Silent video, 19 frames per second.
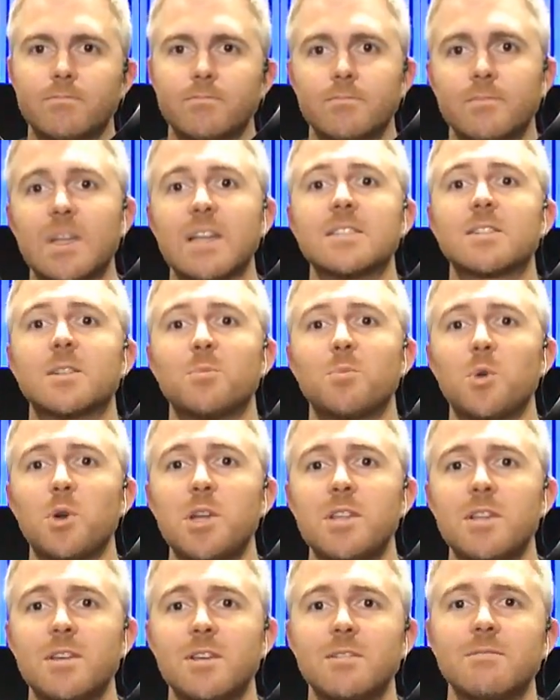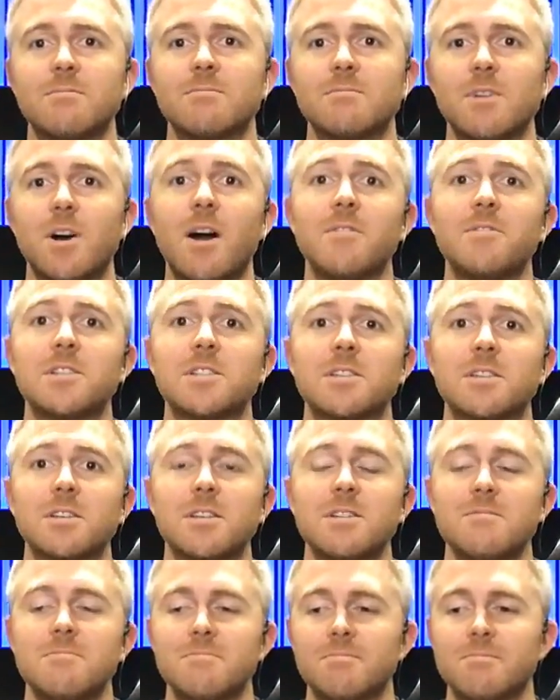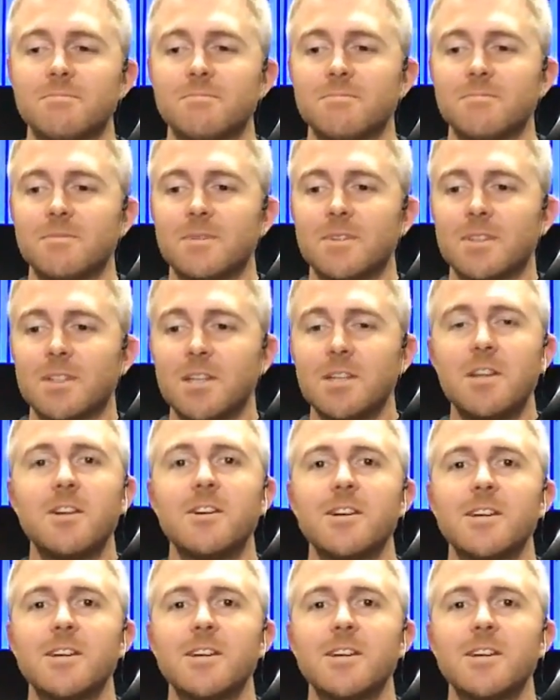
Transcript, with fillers: That's the breathing, obviously. Can you hear